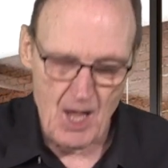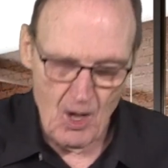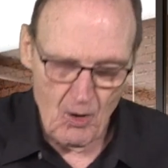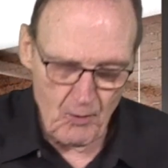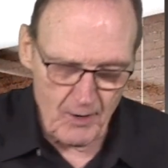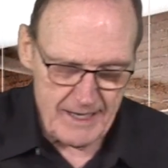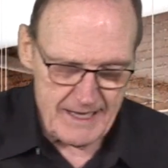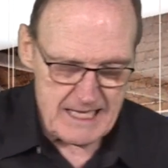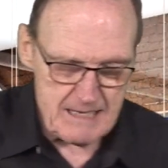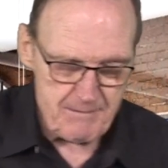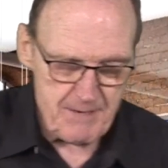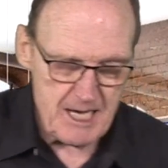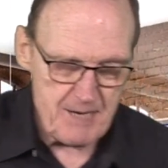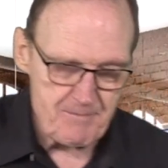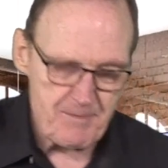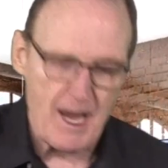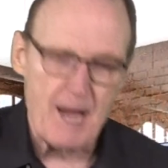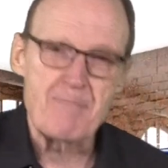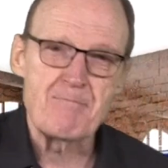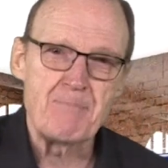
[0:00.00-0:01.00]
What do they mean
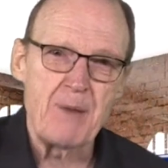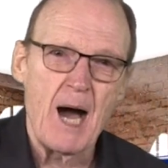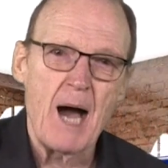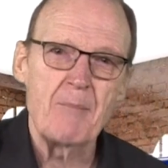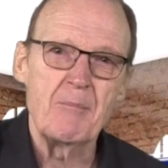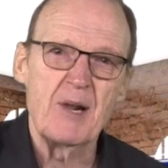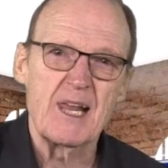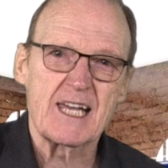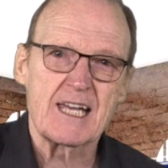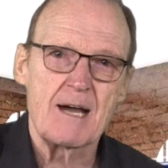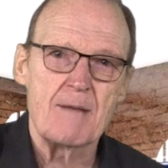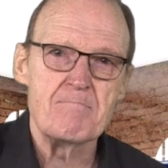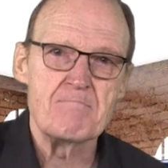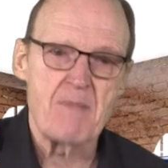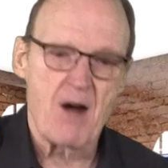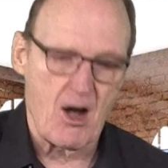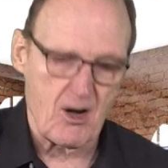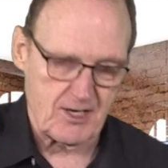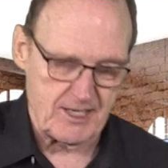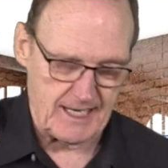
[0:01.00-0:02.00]
by public
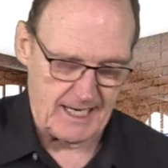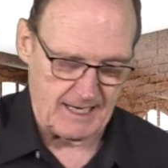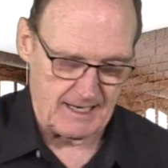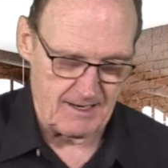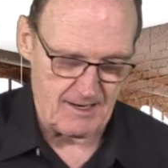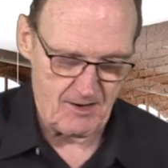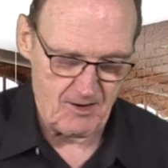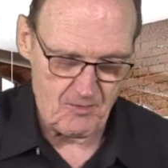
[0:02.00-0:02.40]
marketing?